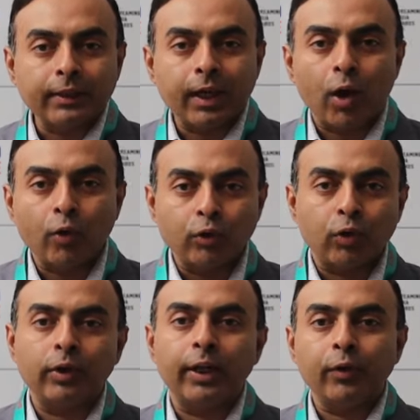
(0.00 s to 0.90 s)
in the
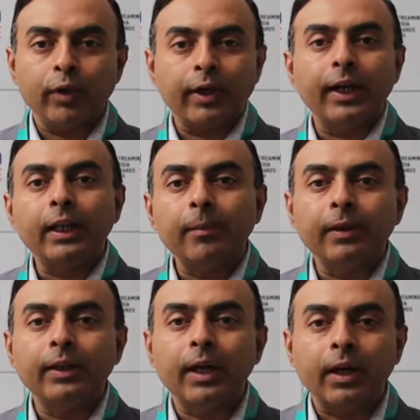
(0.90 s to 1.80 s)
household, and you can get them
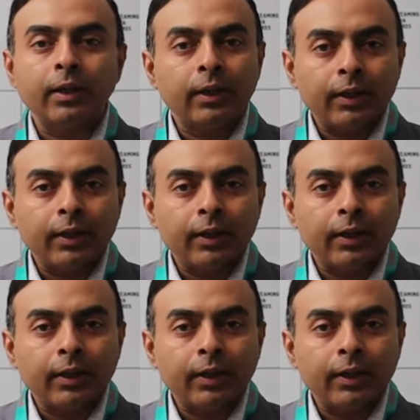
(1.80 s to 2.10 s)
in the